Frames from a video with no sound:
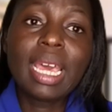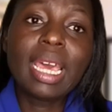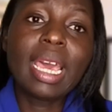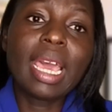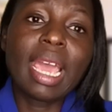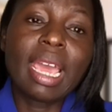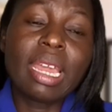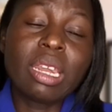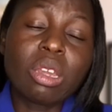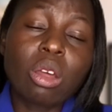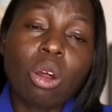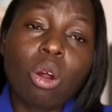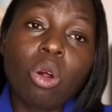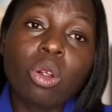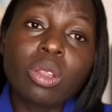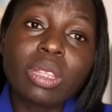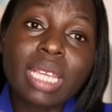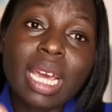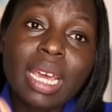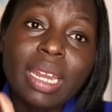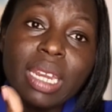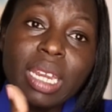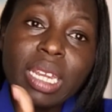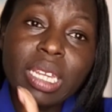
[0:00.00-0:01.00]
And on
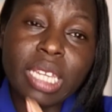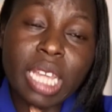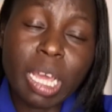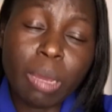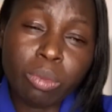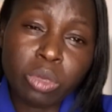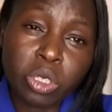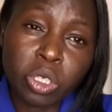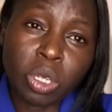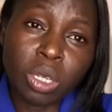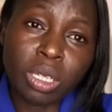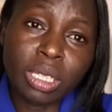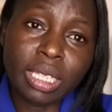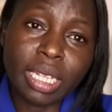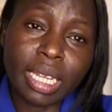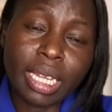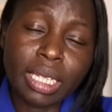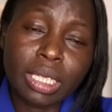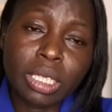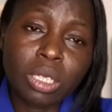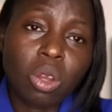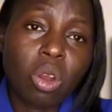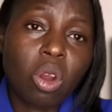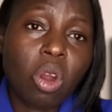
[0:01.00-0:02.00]
the redemption
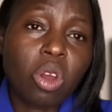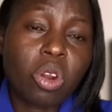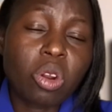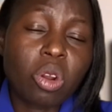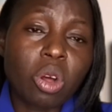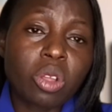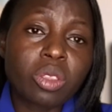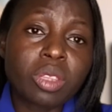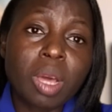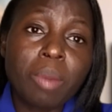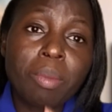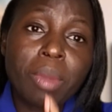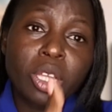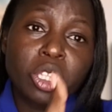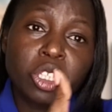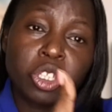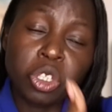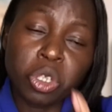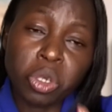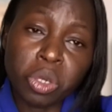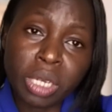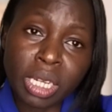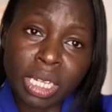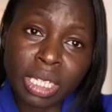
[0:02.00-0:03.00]
date or on the
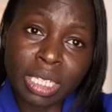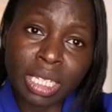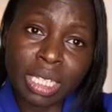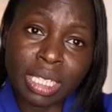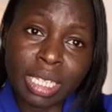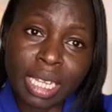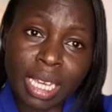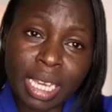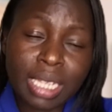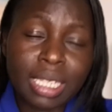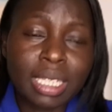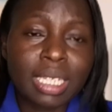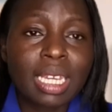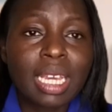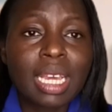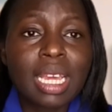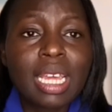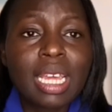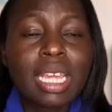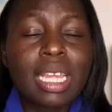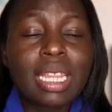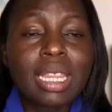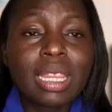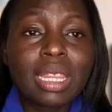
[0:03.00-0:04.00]
maturity date,
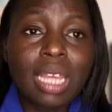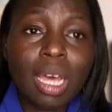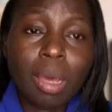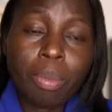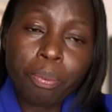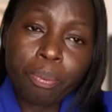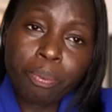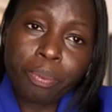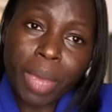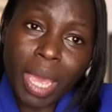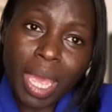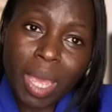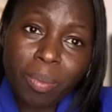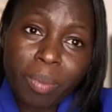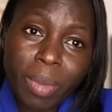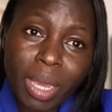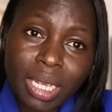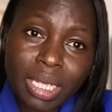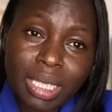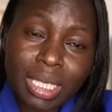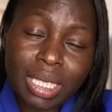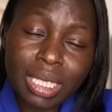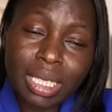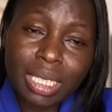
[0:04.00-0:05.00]
the
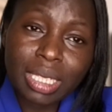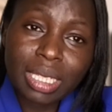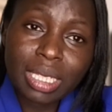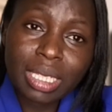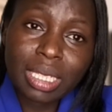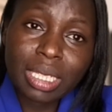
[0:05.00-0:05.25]
payments,